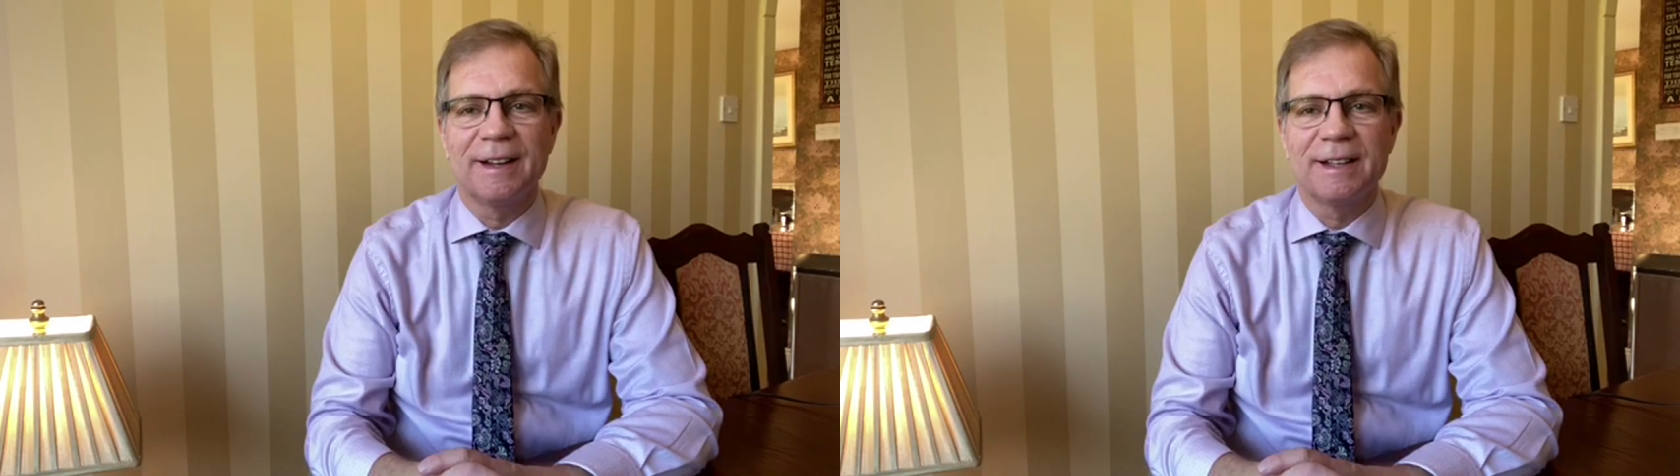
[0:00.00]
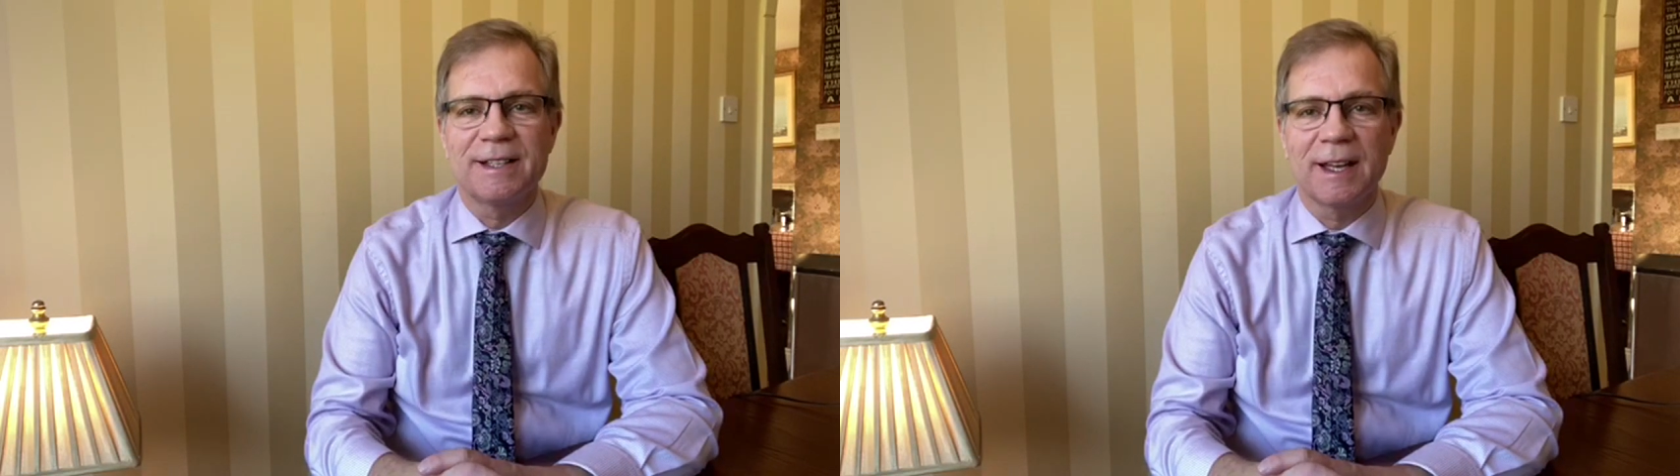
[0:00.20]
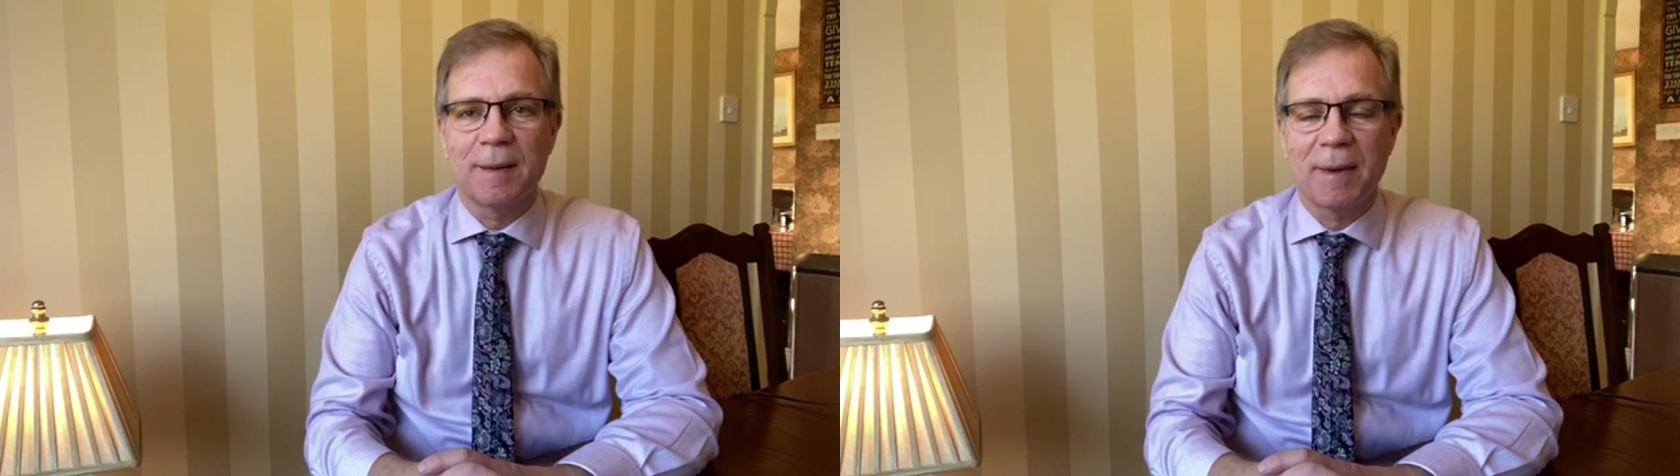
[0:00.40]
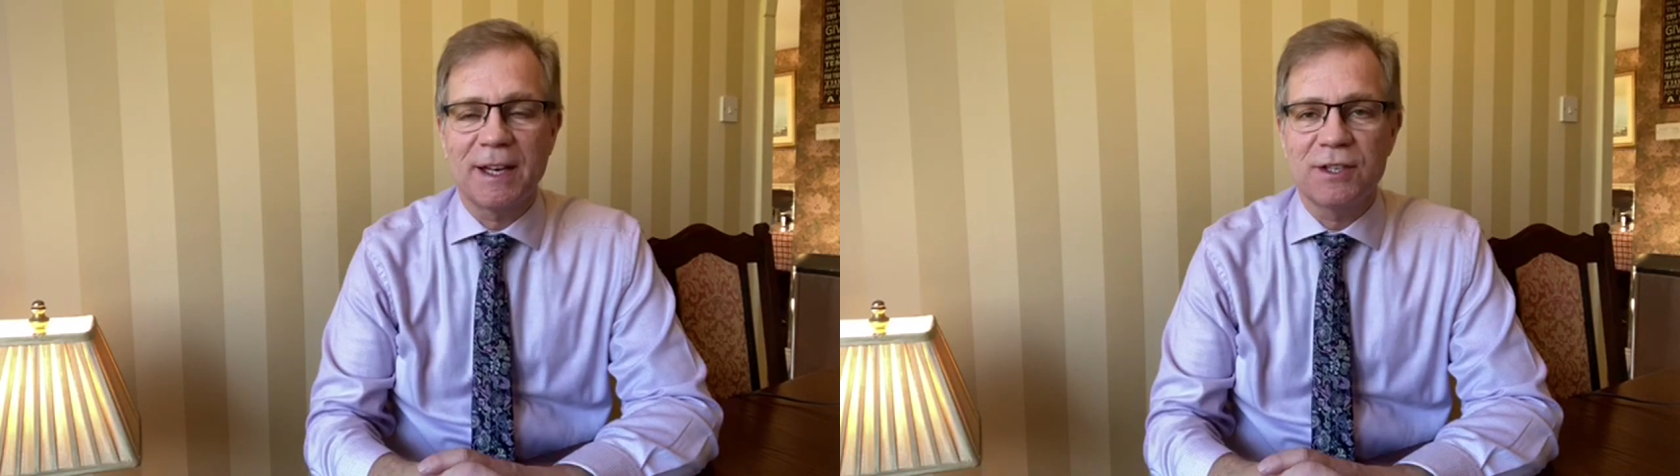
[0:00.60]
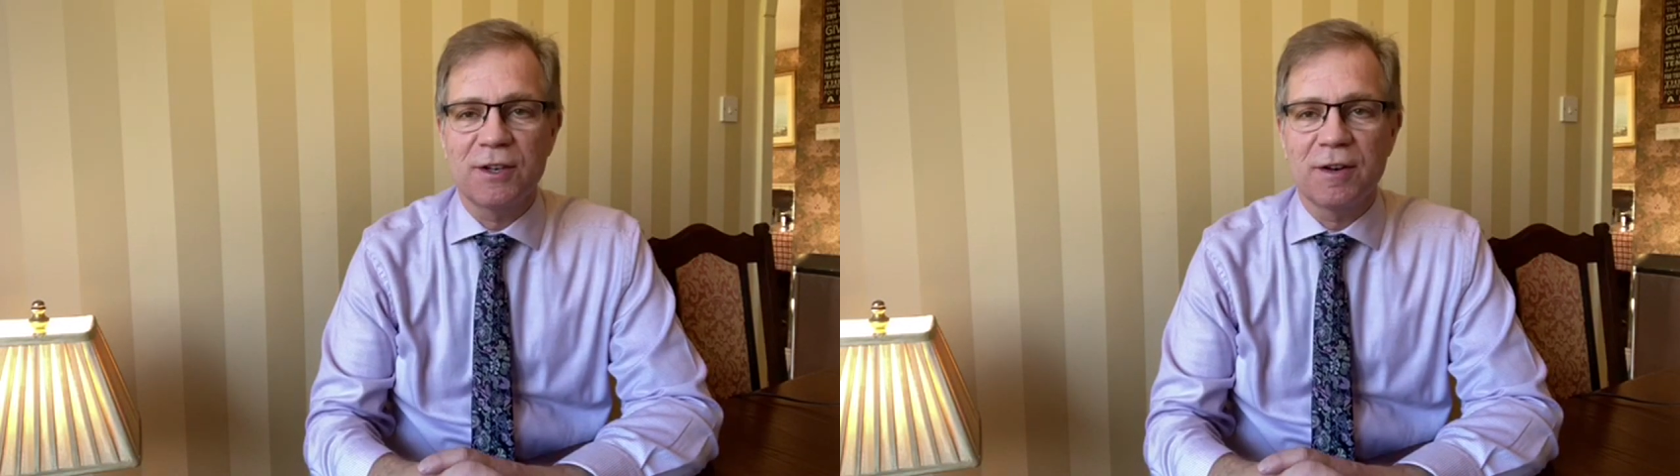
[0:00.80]
send a
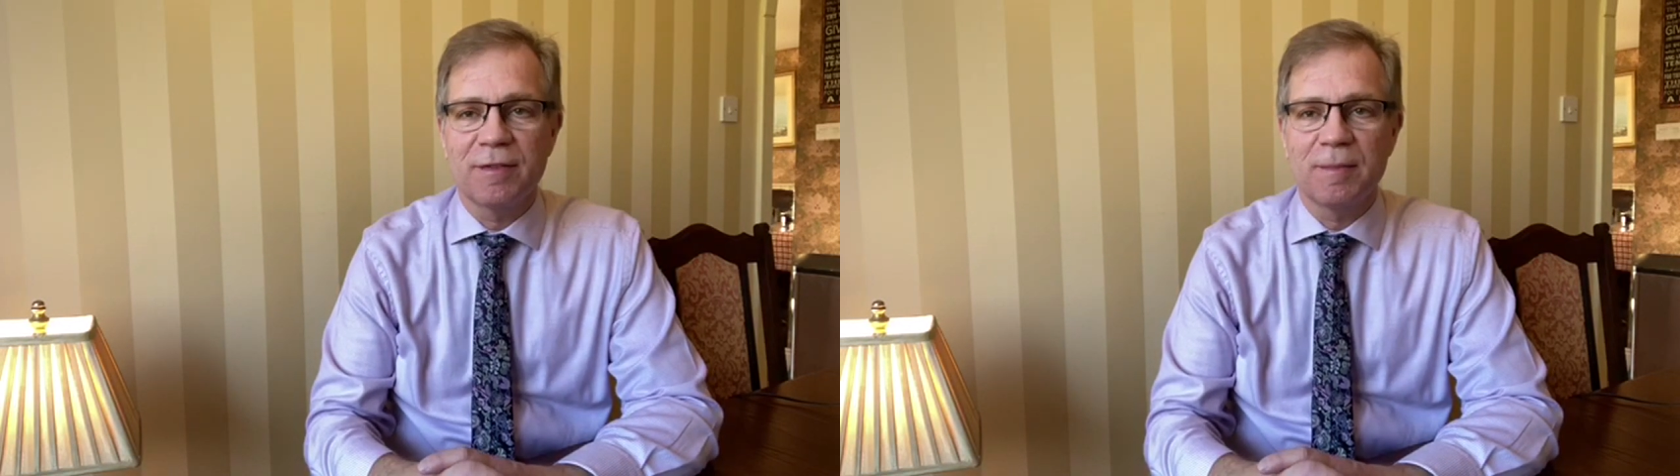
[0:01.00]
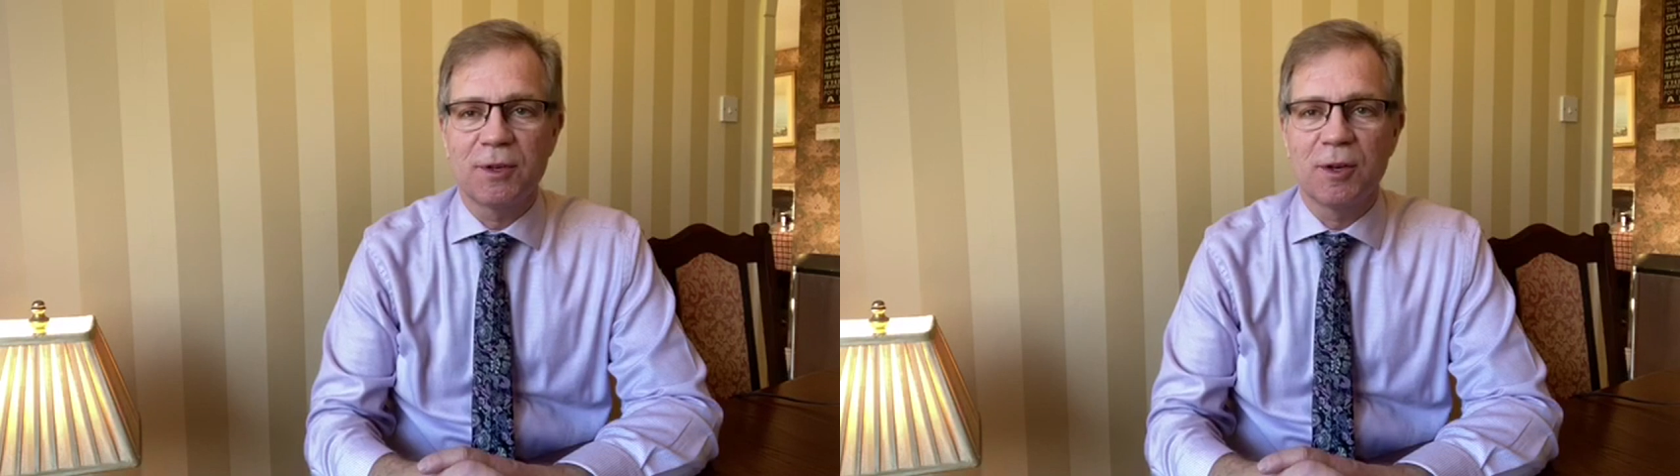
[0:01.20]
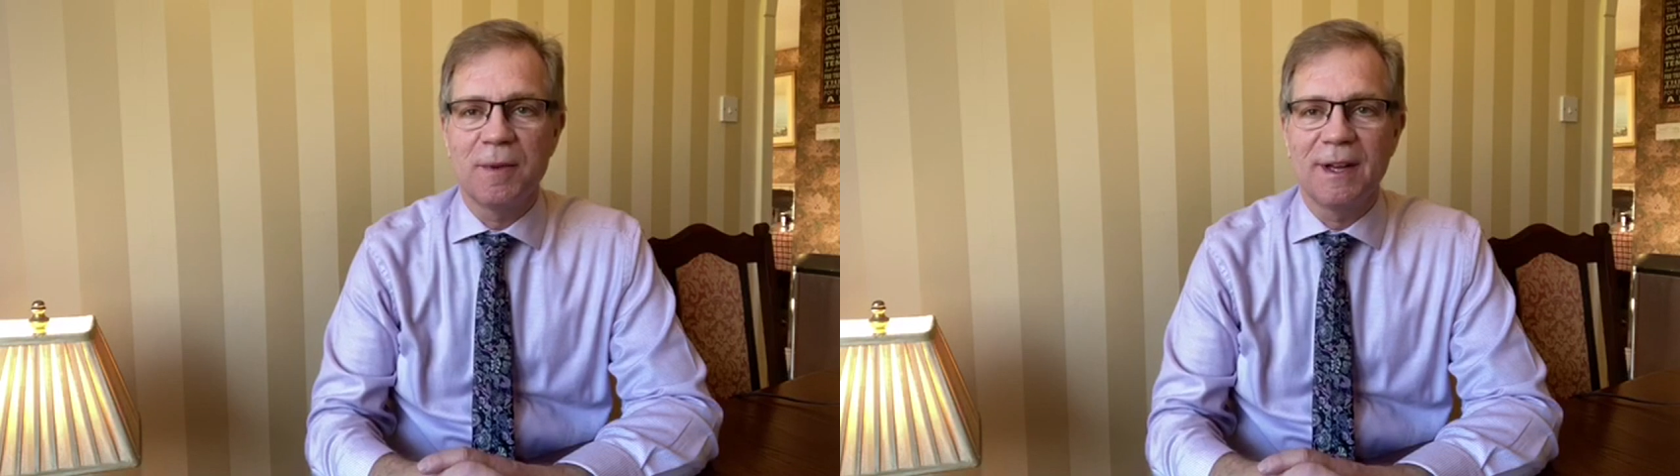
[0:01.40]
picture of them to me,